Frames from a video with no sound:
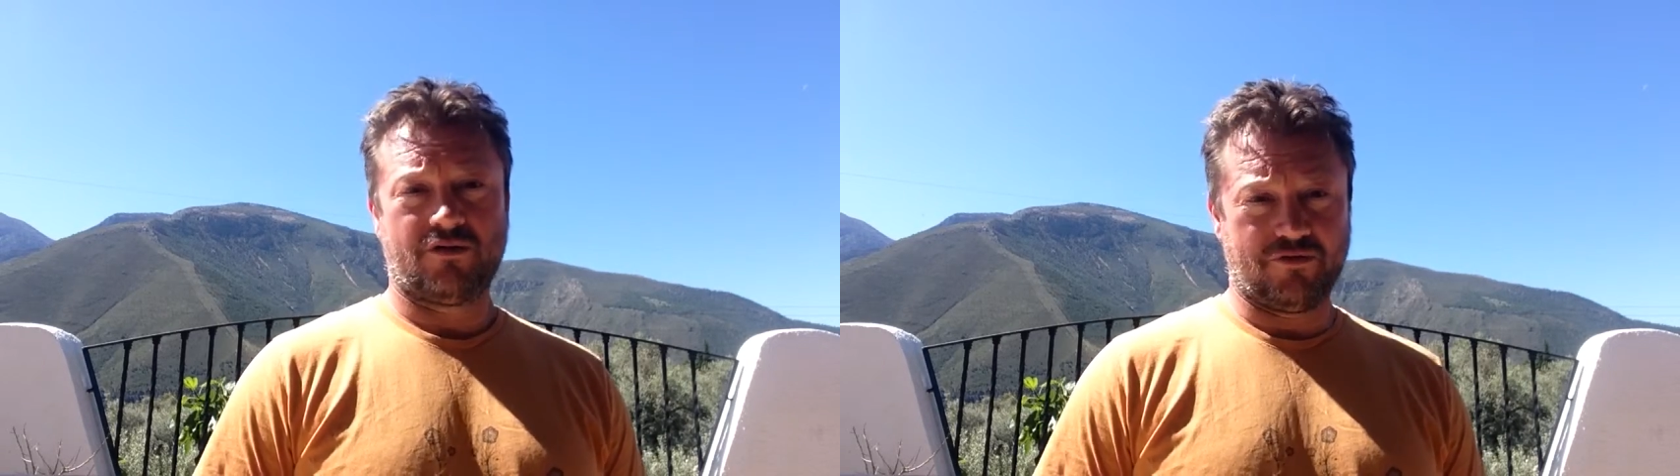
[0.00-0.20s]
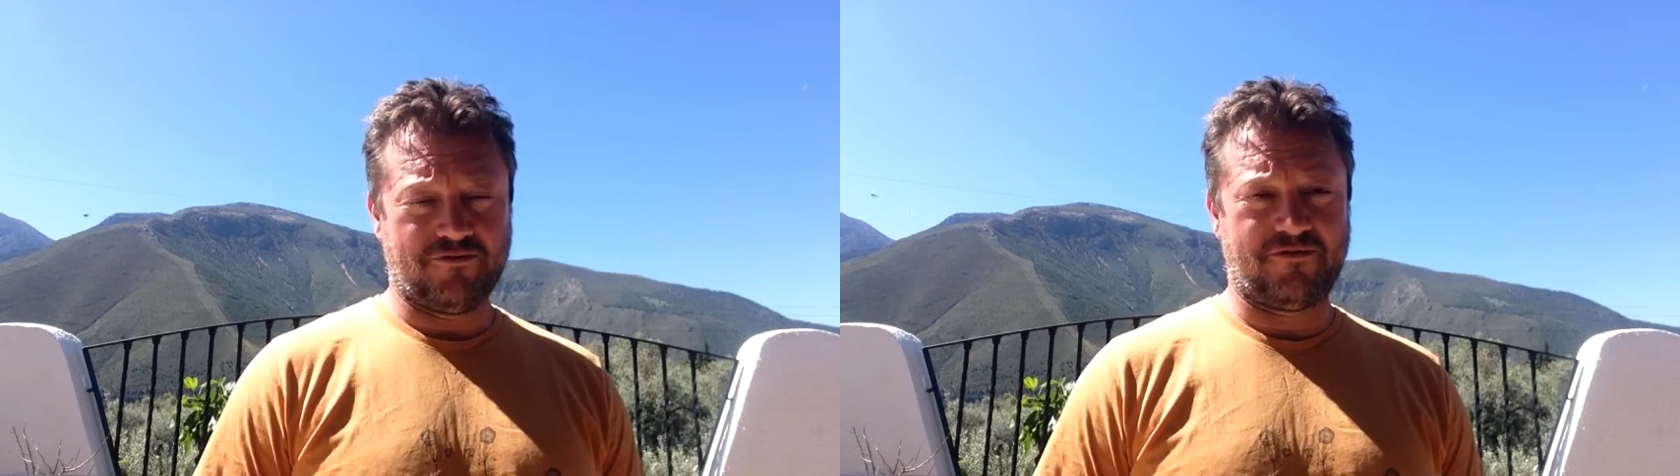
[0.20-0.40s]

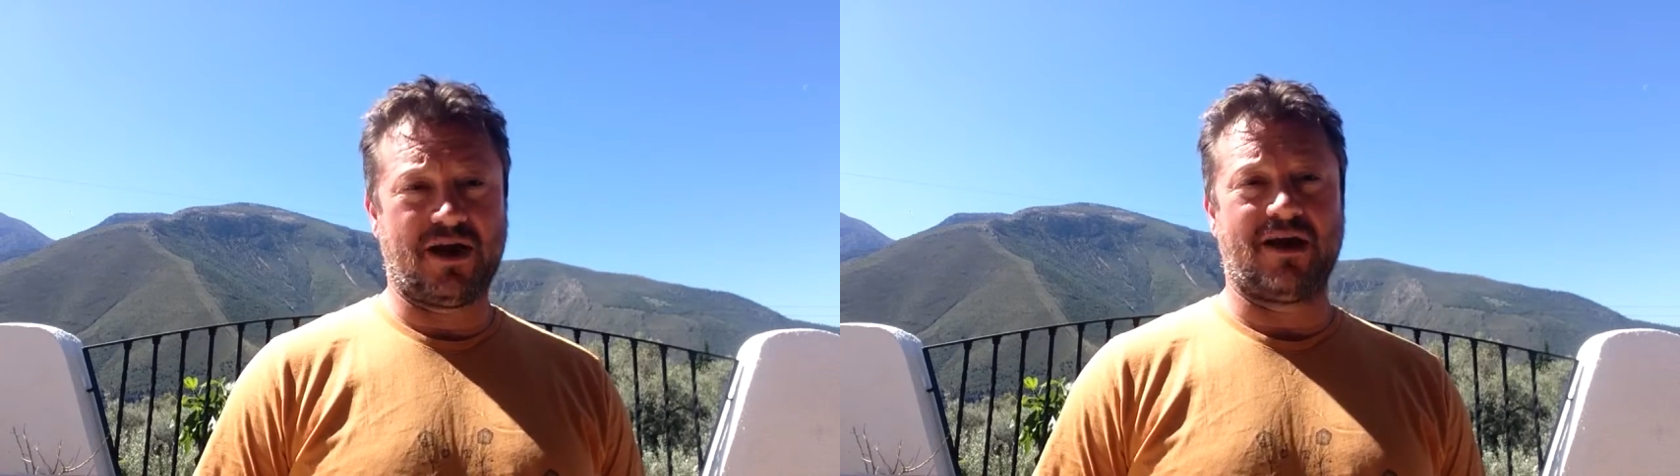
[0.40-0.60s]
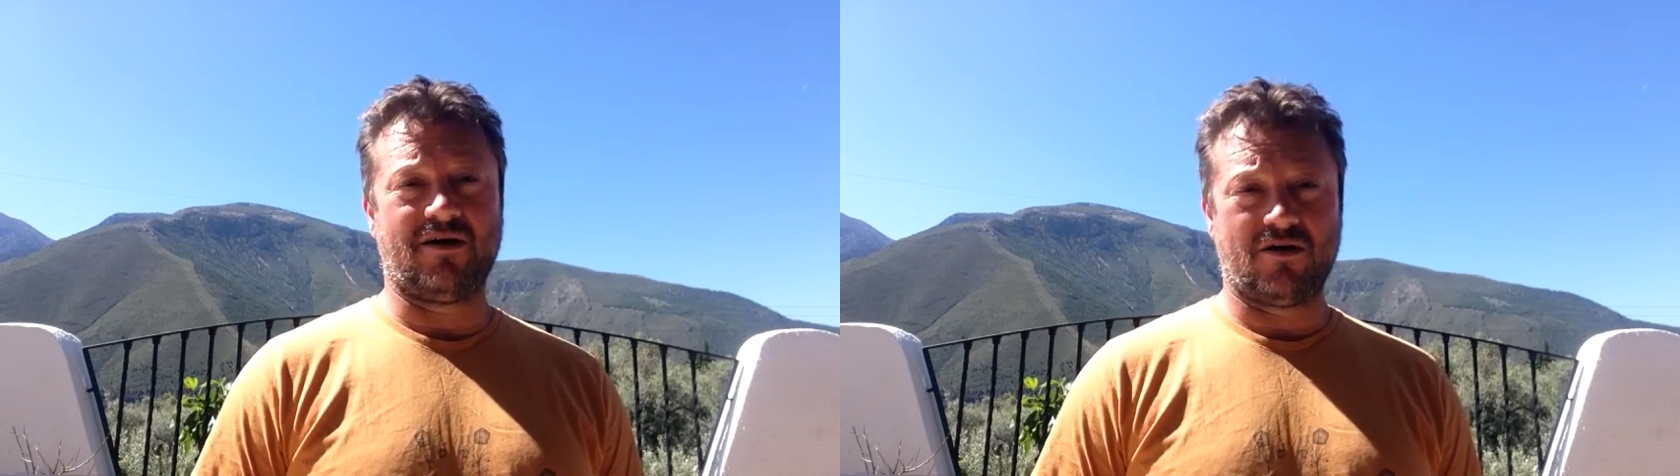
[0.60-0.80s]
through
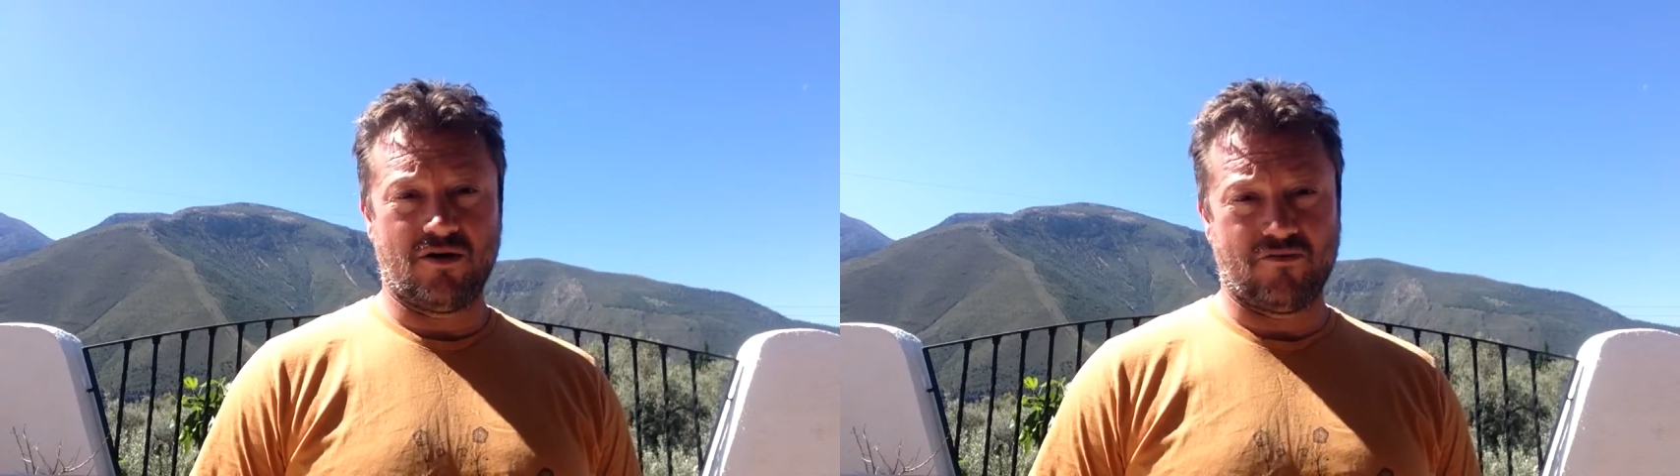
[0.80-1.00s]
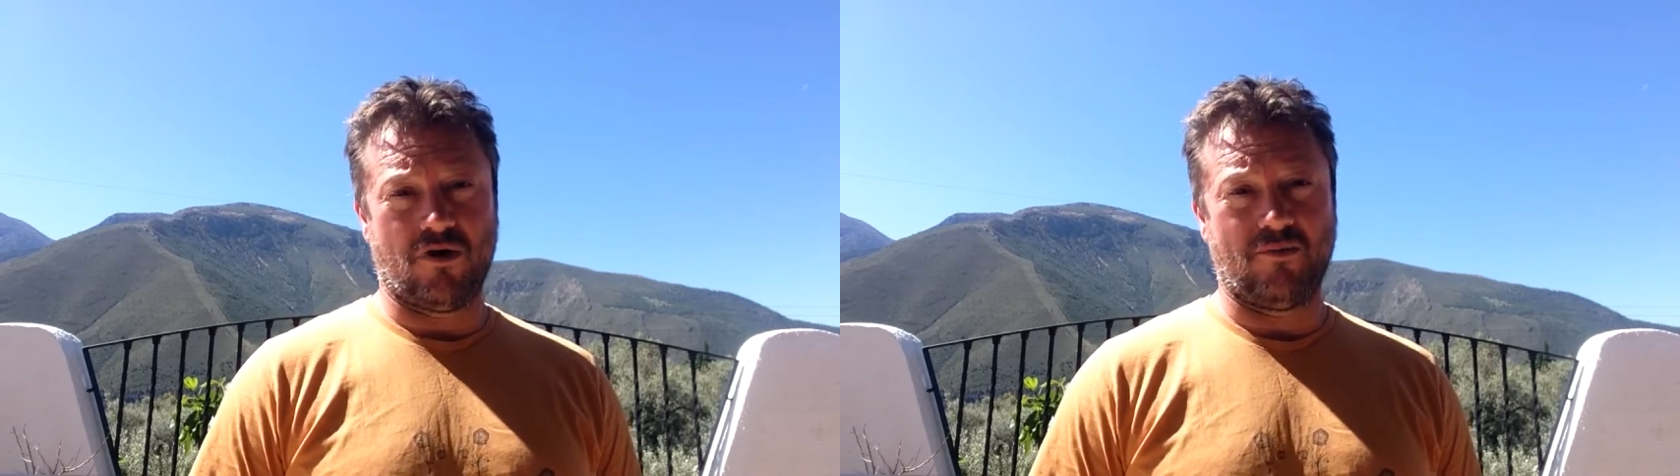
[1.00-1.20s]
fear
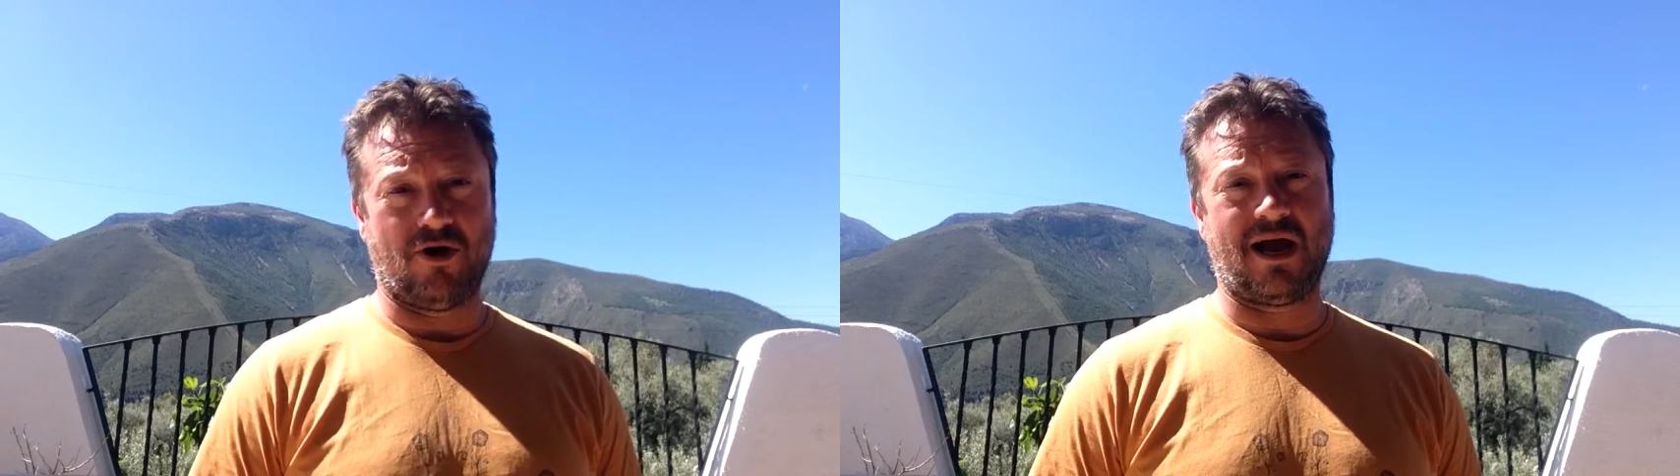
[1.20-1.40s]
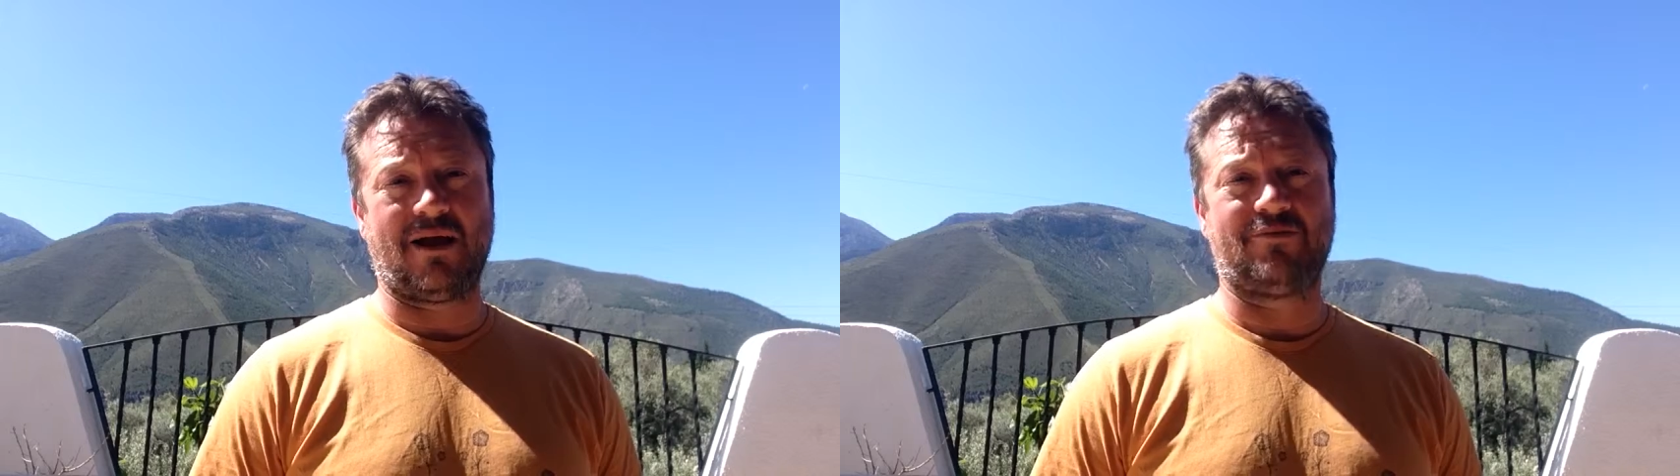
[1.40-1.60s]
of what
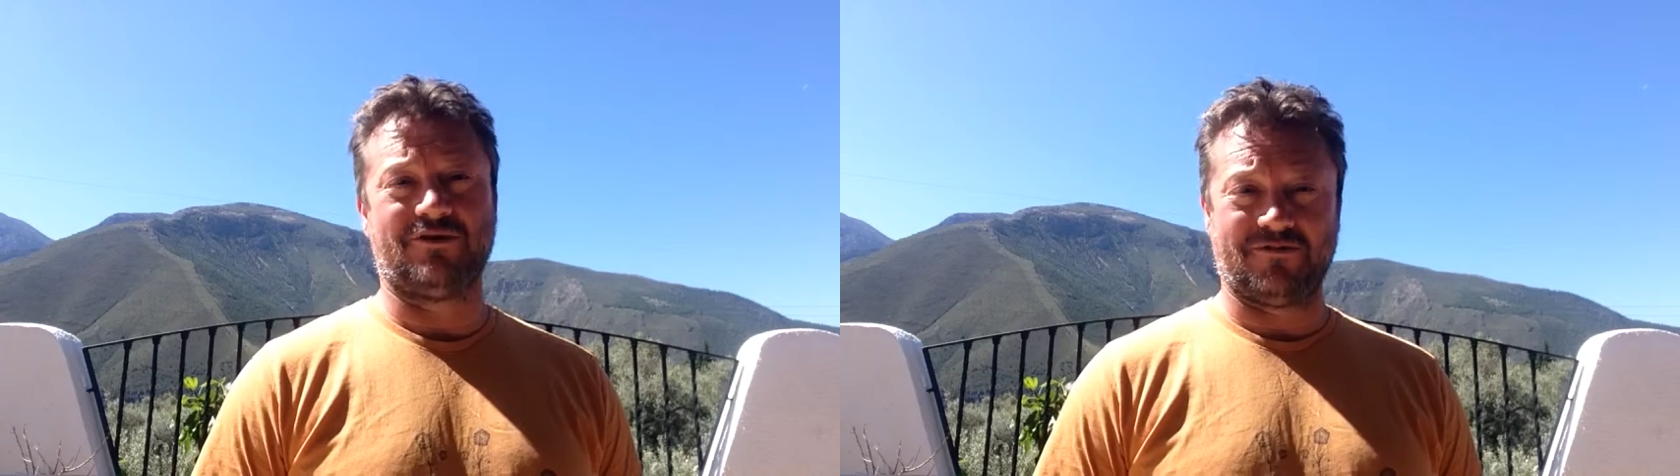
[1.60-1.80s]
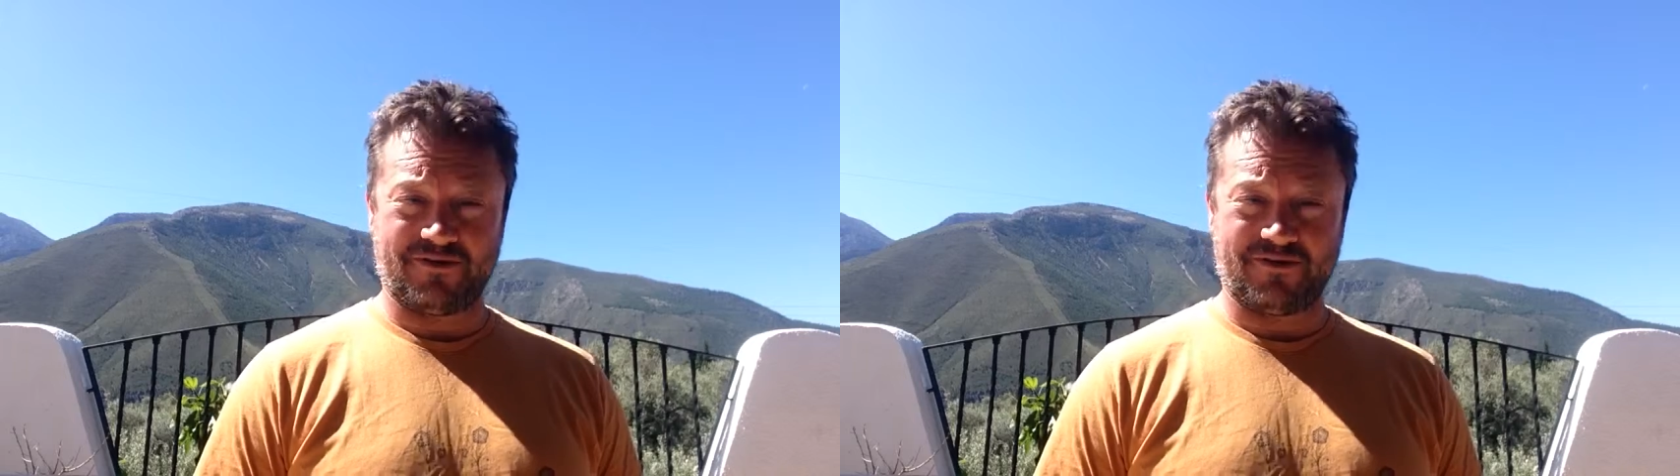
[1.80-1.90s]
might happen